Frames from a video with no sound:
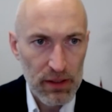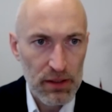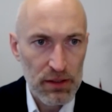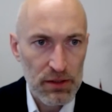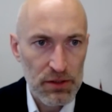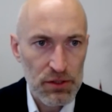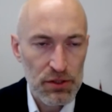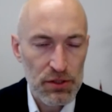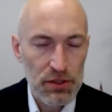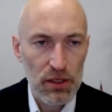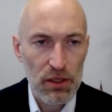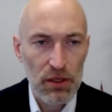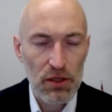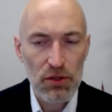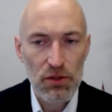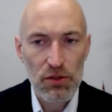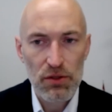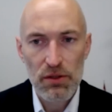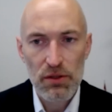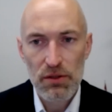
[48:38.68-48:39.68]

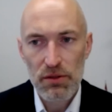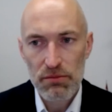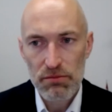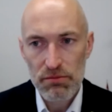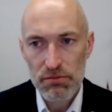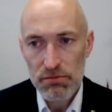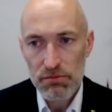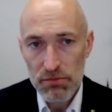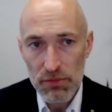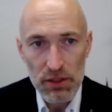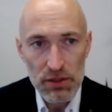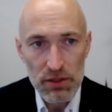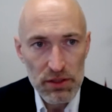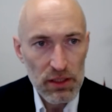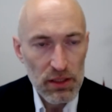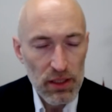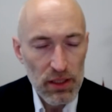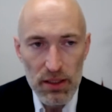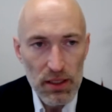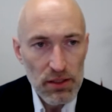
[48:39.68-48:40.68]
So
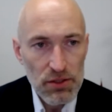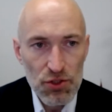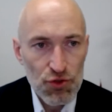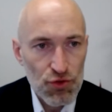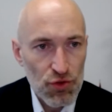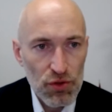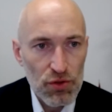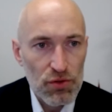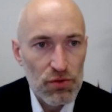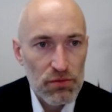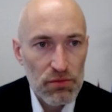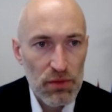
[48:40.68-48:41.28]
that's true.